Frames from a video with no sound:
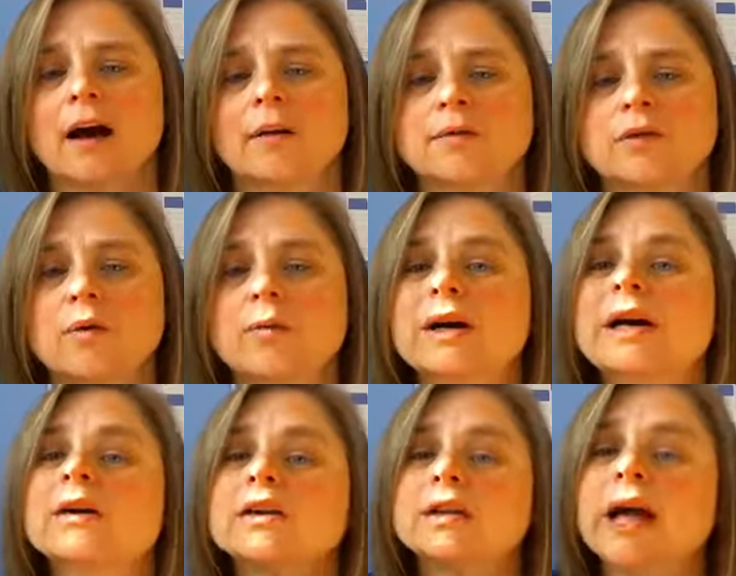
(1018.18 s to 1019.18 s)
So
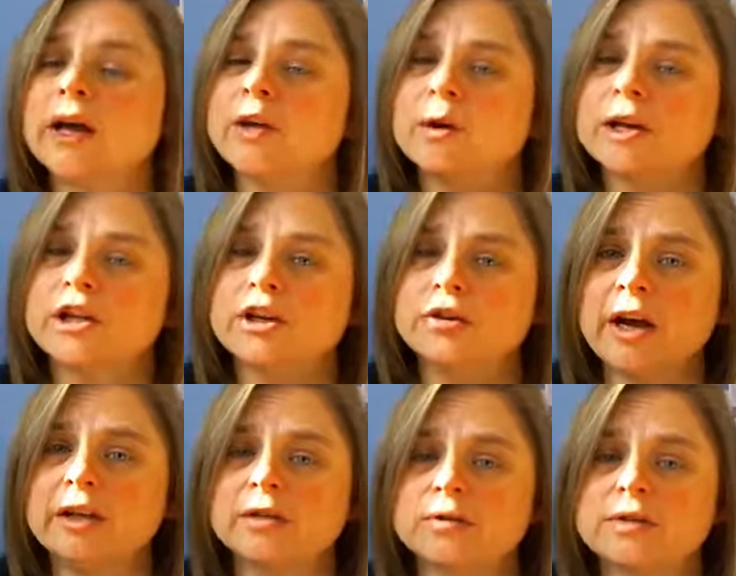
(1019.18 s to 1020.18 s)
now you want to
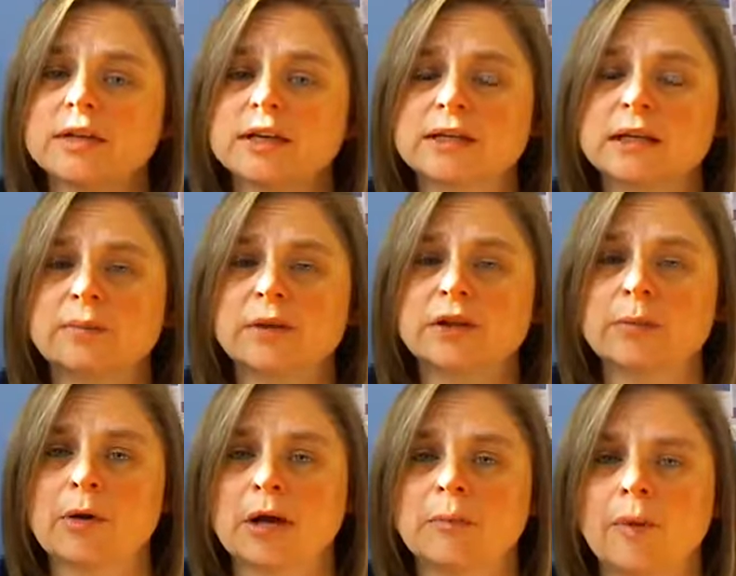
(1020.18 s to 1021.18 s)
curate those things and put
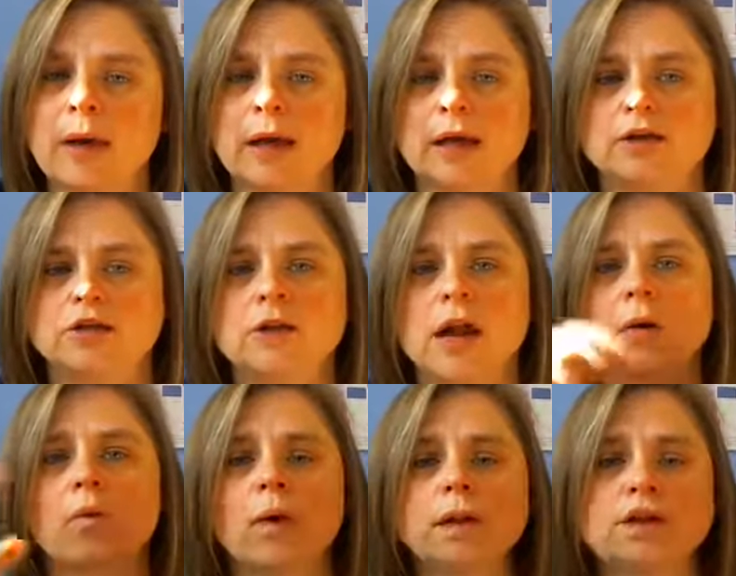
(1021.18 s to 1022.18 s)
them on a page. Now,
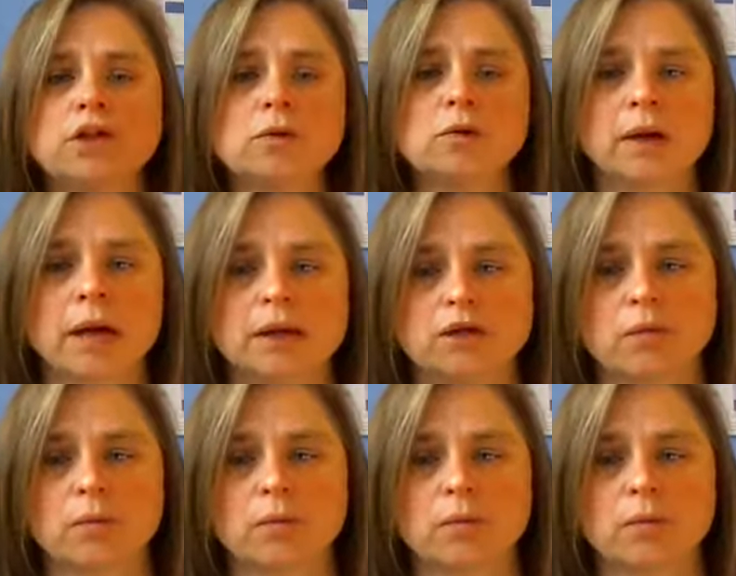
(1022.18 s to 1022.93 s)
once you get to a